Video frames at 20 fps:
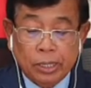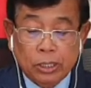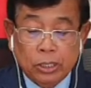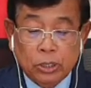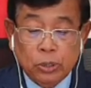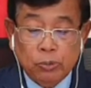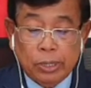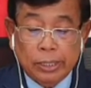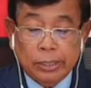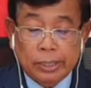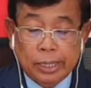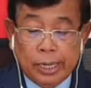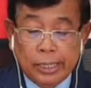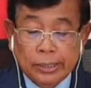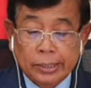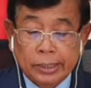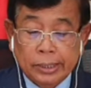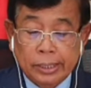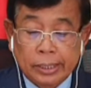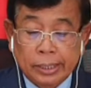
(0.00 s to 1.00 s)
to
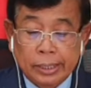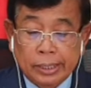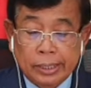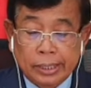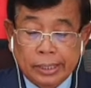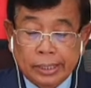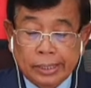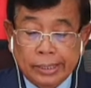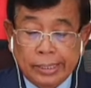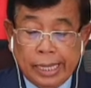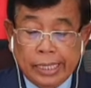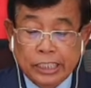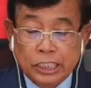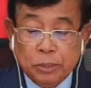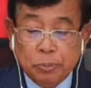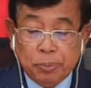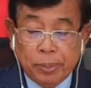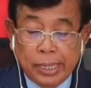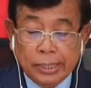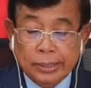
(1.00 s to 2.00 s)
address the
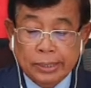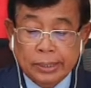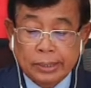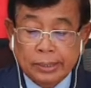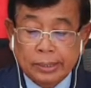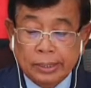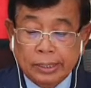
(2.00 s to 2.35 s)
expressed